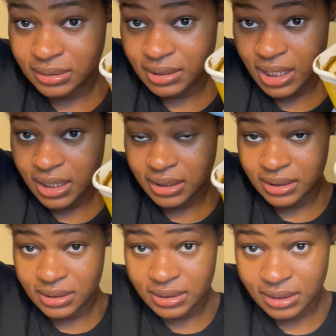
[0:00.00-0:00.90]

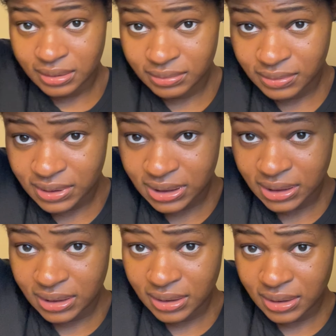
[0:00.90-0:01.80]
okay? So you
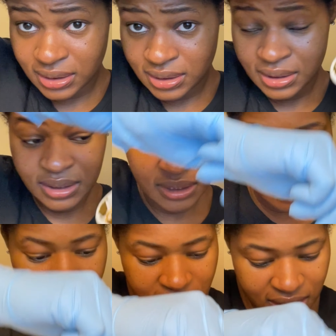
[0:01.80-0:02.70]
see
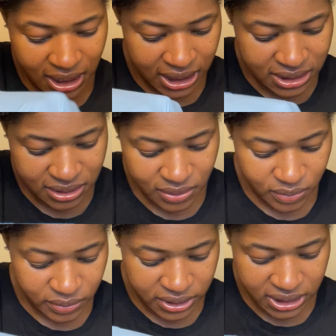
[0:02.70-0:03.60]
a nice
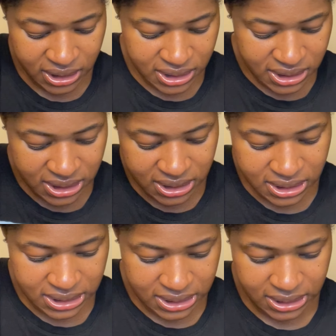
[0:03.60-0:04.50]
yogurty
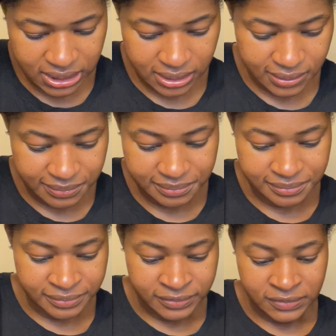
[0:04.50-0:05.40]
consistency.
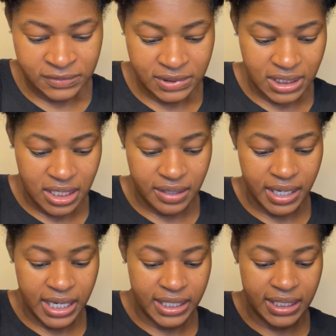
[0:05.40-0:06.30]
All
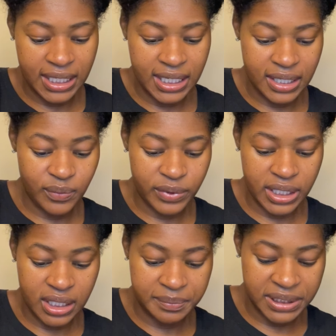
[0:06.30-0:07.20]
right, and we're
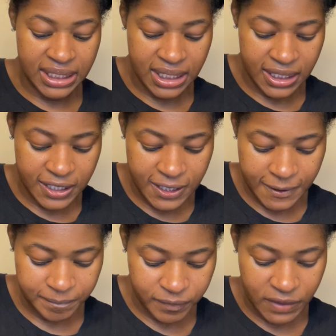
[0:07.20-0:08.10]
gonna begin.
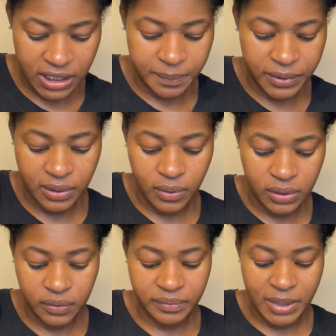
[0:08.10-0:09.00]
I'm gonna put it all
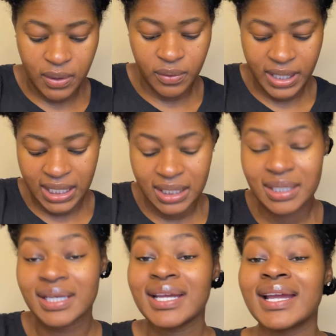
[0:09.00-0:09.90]
over my whole
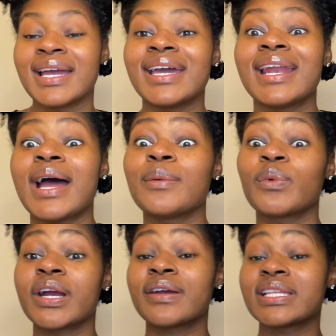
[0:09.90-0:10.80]
head. And I'm
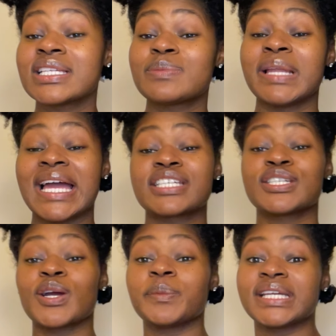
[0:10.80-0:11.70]
wearing this black
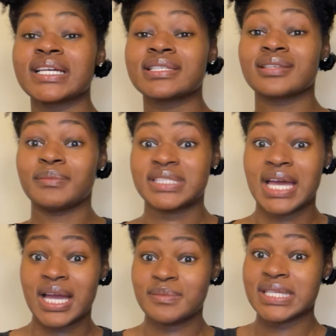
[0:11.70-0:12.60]
shirt because
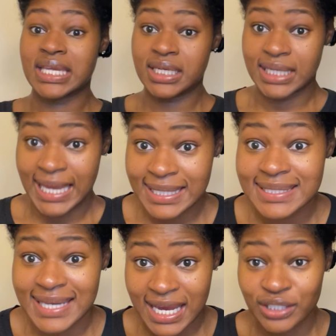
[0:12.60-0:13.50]
sometimes henna can
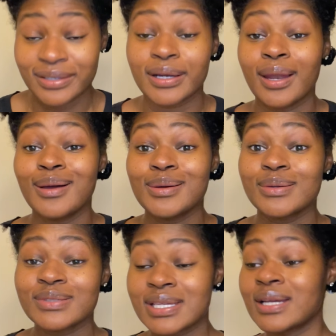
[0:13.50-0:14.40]
stain your clothes.